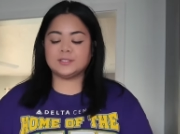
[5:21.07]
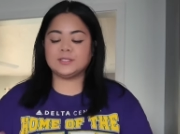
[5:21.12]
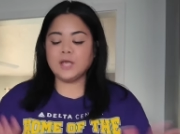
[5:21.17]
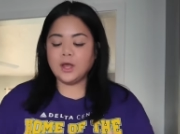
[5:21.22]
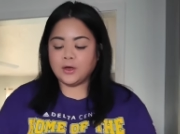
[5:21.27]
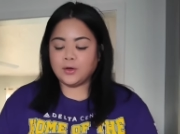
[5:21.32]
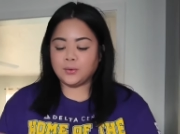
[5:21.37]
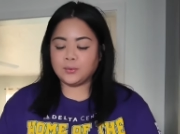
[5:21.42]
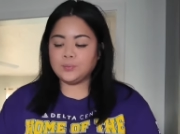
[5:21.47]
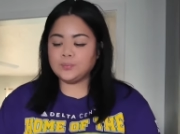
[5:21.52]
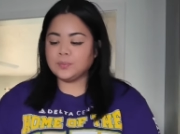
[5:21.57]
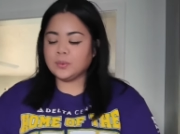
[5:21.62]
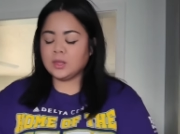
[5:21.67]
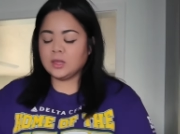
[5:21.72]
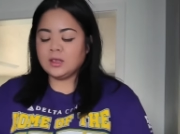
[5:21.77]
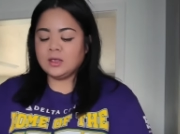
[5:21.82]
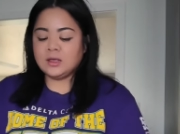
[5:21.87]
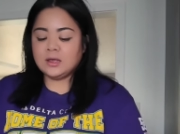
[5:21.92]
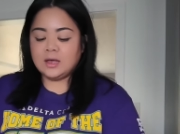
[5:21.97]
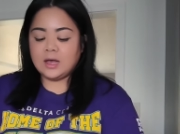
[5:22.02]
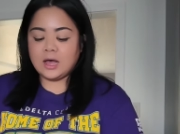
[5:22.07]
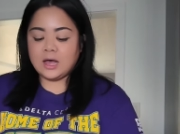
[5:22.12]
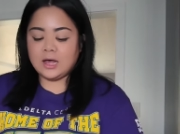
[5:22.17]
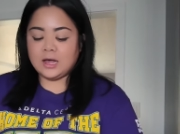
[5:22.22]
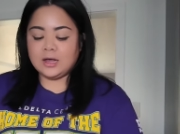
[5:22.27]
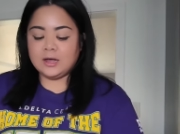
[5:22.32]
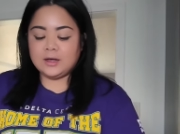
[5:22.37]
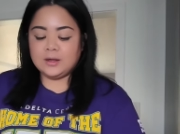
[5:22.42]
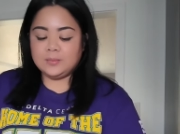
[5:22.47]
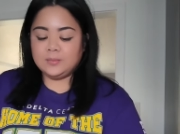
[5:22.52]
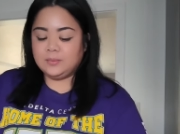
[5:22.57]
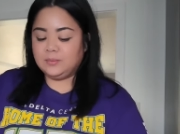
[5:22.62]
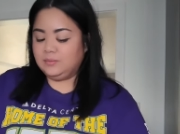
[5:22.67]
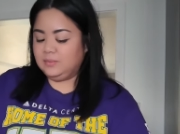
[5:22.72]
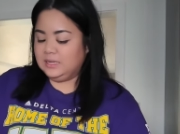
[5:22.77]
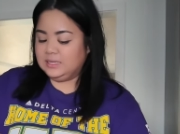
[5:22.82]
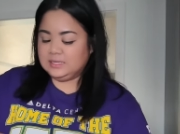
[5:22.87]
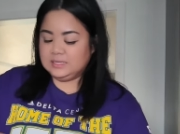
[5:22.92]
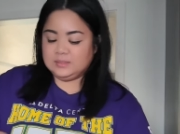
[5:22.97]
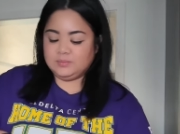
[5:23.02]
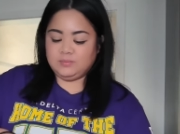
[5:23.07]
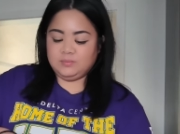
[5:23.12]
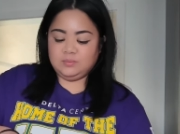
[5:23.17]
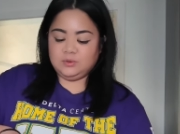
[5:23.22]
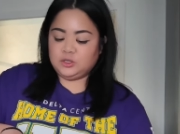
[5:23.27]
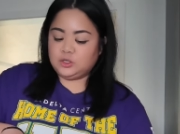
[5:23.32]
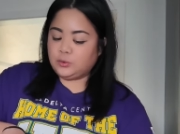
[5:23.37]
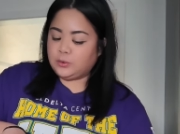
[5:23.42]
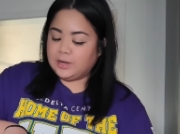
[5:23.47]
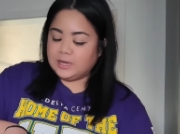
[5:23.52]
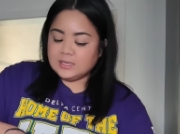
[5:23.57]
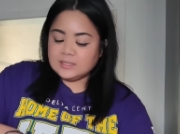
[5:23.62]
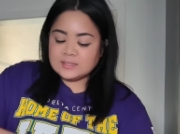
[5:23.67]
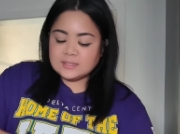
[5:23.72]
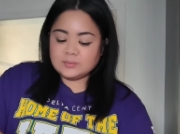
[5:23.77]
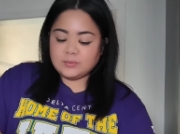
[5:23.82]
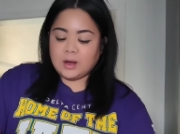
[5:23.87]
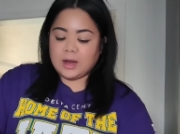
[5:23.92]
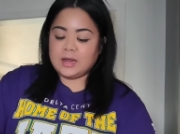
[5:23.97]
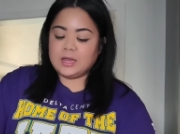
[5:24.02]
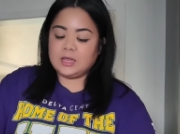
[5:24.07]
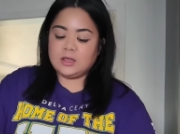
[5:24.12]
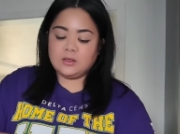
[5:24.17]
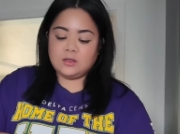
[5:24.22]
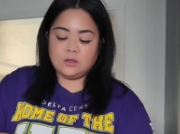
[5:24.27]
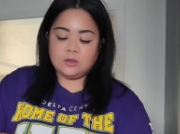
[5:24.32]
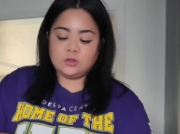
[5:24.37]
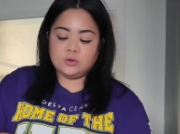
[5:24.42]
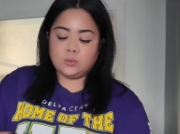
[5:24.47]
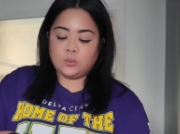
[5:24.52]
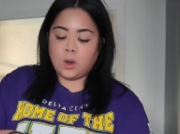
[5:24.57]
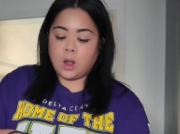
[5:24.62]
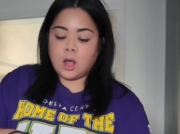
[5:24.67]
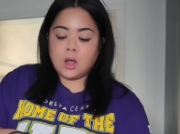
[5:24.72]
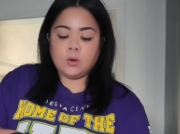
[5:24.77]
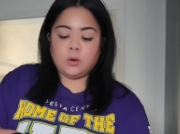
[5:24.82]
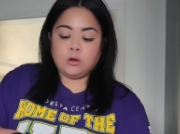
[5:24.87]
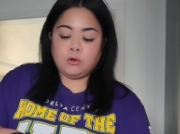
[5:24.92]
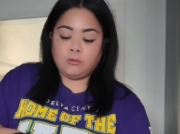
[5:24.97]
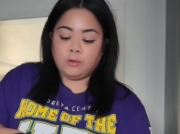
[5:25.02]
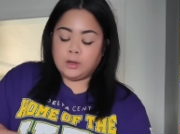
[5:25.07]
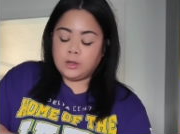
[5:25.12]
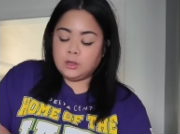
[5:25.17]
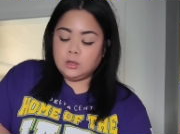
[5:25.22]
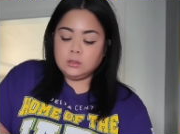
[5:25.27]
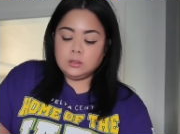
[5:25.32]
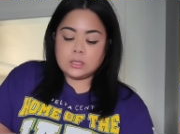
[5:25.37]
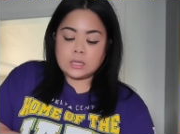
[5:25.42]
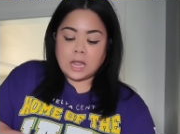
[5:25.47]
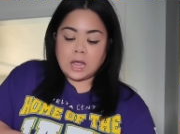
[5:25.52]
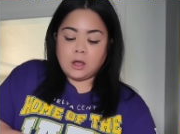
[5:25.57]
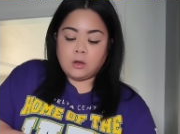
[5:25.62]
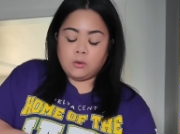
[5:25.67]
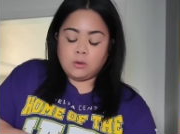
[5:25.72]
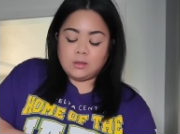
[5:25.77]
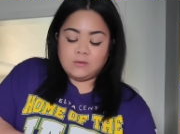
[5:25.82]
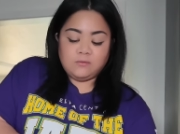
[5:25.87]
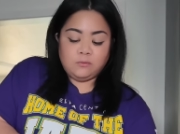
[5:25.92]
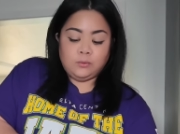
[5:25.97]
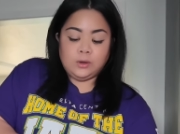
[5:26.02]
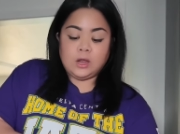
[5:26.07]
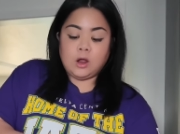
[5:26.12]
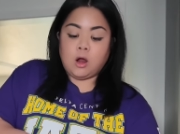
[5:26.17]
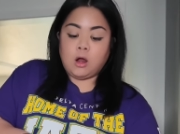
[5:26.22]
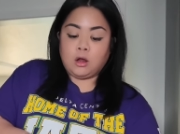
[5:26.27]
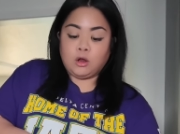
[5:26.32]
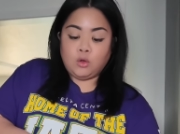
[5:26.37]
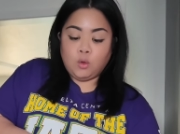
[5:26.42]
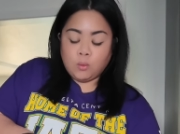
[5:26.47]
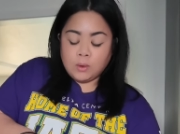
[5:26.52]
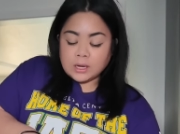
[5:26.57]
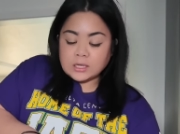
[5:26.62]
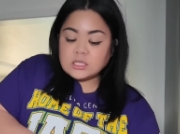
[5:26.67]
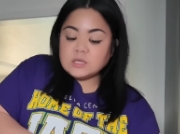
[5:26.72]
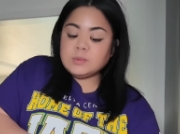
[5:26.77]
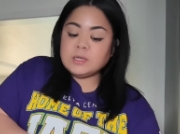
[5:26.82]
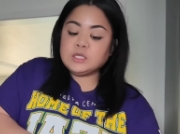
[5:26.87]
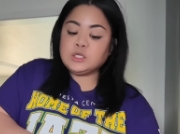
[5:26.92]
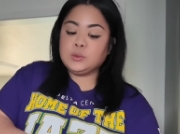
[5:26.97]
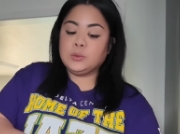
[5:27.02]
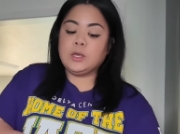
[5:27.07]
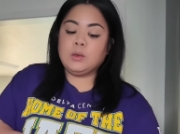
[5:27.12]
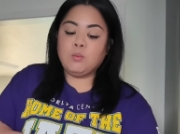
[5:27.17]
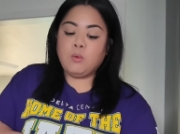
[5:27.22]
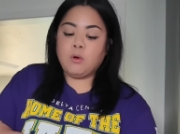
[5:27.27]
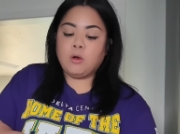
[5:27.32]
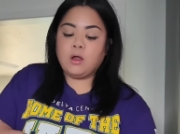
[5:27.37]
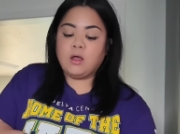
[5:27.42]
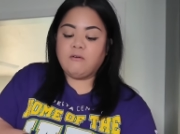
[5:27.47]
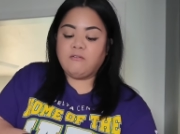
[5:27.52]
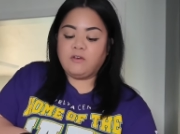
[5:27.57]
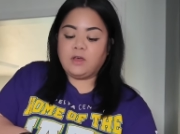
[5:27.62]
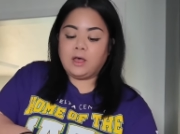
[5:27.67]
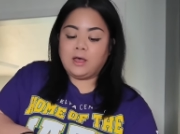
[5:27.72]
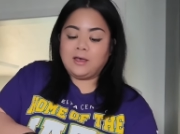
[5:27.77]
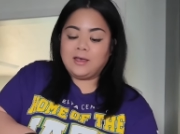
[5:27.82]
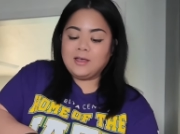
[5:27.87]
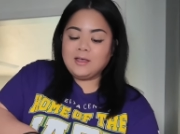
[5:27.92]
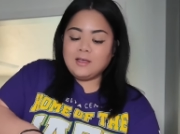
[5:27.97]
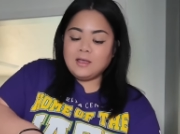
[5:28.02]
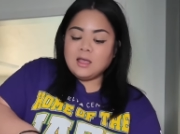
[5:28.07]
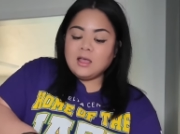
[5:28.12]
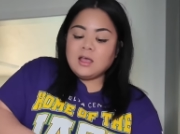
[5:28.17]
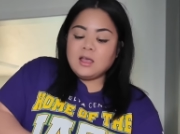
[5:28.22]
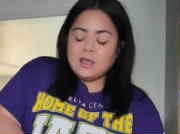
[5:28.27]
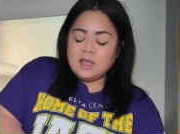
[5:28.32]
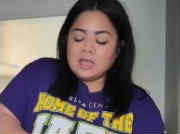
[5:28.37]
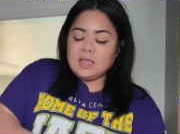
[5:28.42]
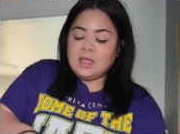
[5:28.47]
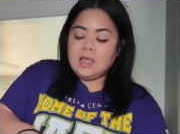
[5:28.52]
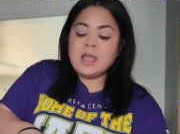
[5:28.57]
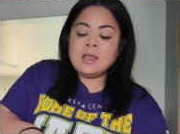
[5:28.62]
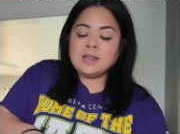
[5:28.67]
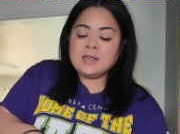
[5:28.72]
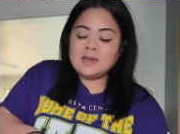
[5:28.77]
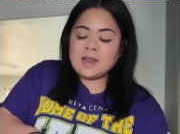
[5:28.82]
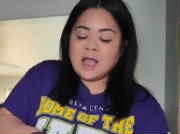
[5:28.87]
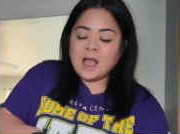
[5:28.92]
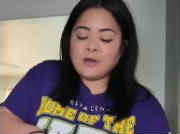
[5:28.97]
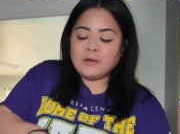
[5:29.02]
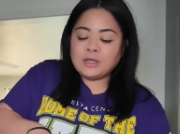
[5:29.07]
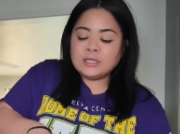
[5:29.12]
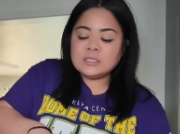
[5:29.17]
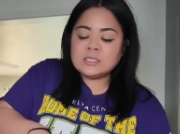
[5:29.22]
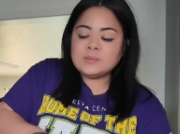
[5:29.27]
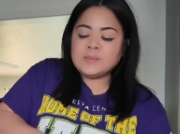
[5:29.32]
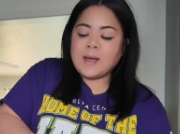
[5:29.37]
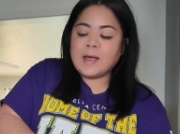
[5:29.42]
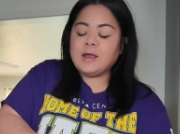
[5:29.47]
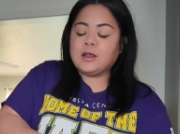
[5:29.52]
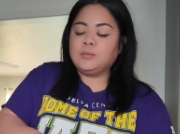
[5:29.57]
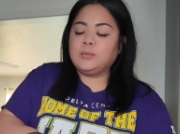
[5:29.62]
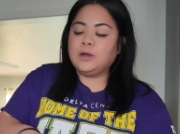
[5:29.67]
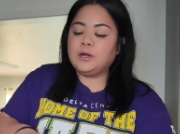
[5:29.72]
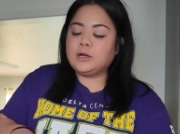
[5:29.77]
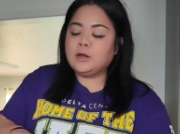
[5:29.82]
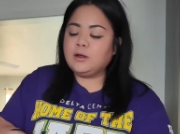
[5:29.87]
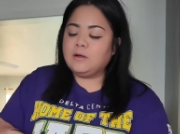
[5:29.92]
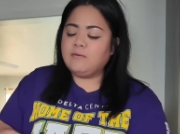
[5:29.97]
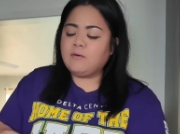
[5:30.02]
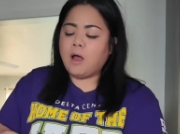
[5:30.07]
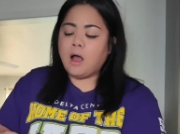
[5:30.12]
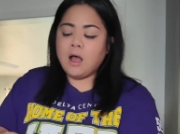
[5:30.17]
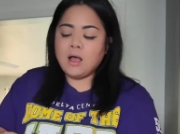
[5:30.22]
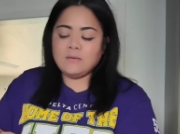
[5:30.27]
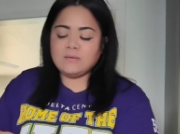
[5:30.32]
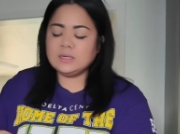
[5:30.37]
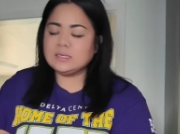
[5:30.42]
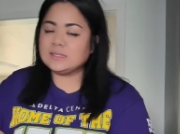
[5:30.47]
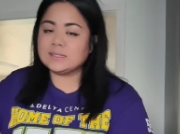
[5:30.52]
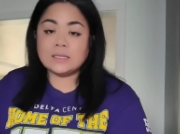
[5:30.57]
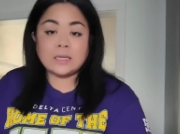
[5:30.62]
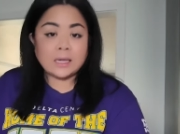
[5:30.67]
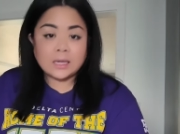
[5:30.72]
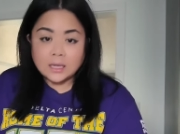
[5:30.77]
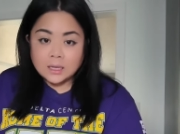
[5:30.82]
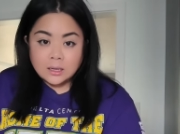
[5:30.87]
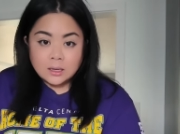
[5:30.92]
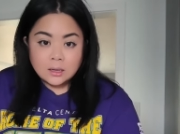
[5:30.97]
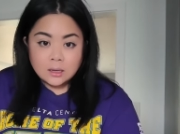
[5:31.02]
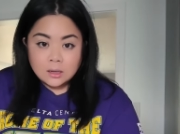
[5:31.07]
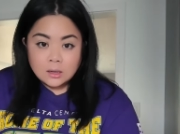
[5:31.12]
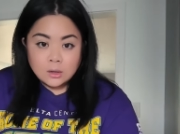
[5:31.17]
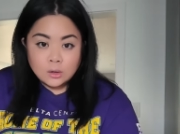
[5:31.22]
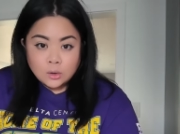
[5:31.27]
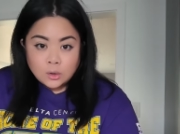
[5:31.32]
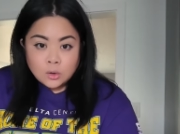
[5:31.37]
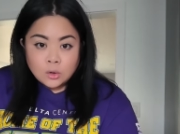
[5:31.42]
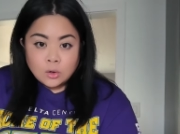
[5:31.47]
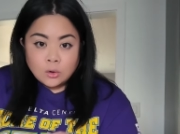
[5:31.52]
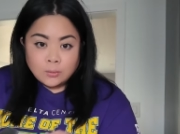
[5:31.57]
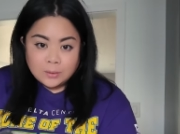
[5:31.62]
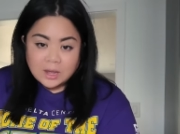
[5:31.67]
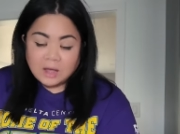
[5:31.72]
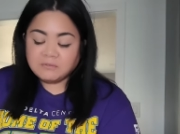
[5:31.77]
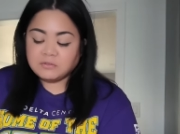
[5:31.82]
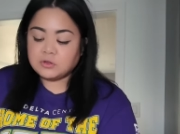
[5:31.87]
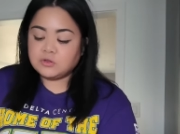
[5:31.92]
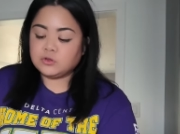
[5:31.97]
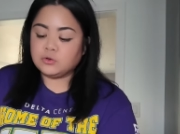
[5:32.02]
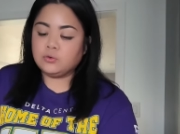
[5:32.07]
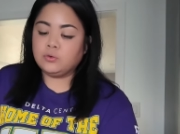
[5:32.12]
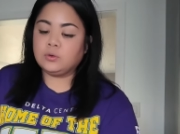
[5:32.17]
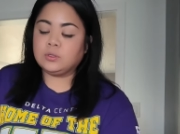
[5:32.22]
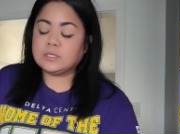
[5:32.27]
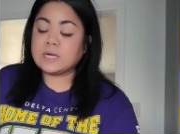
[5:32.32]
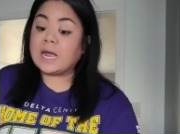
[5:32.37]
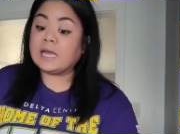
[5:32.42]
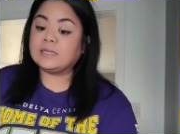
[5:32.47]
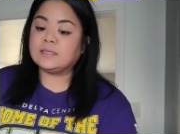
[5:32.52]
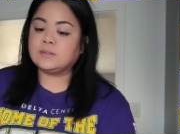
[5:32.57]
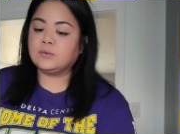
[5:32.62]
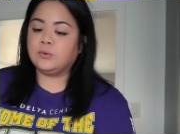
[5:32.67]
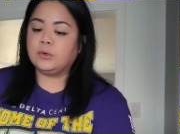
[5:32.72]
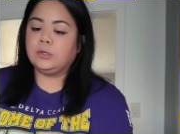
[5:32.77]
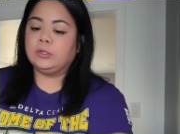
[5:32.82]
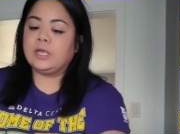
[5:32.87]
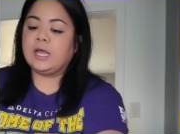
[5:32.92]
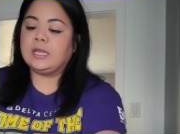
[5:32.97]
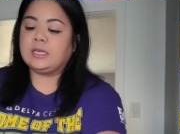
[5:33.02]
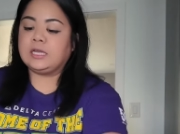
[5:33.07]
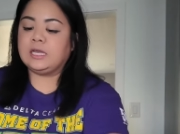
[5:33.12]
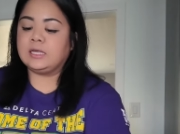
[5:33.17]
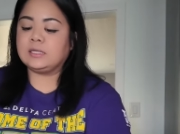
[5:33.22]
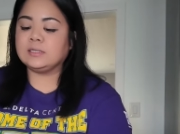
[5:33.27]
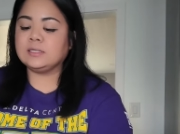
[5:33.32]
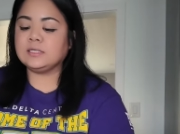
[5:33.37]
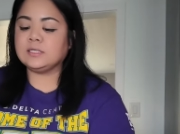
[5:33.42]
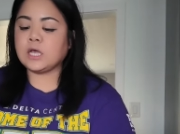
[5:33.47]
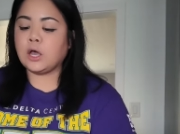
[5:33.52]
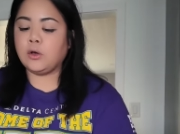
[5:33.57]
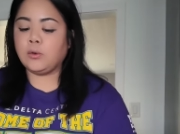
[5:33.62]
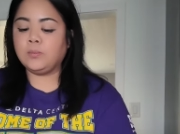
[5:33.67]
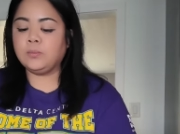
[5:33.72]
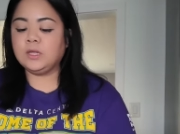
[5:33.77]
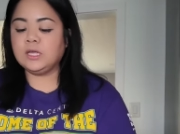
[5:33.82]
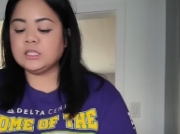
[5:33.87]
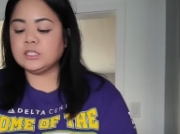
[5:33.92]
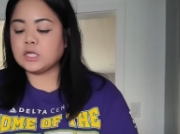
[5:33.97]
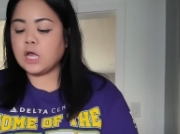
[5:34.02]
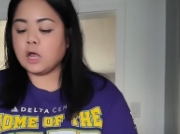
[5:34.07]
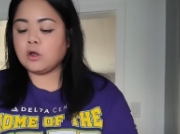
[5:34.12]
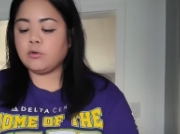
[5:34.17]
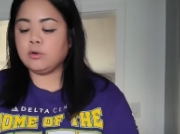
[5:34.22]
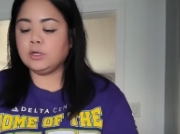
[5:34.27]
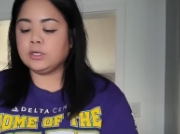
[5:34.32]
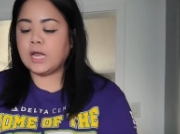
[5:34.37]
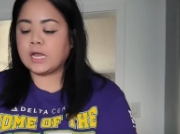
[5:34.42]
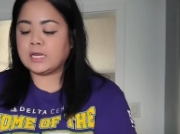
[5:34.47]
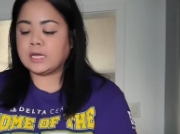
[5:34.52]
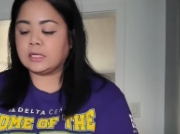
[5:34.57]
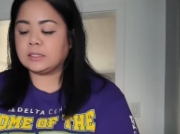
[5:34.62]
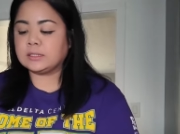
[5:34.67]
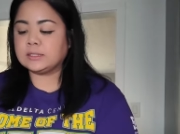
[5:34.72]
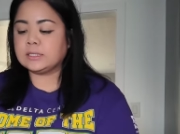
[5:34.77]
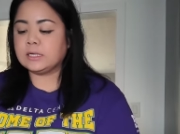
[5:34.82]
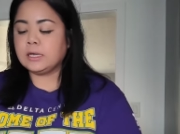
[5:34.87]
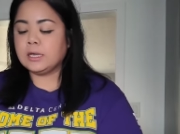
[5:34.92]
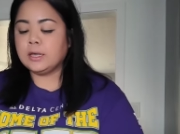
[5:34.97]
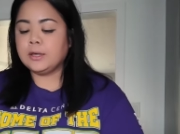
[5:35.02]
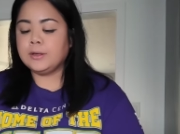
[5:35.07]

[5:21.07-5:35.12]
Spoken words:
So, this is choice, right? You can do raw or grilled. Now, if we are going to be doing more of a In-N-Out inspired burger, obviously we have to do diced grilled onions. So let's talk grilled onions.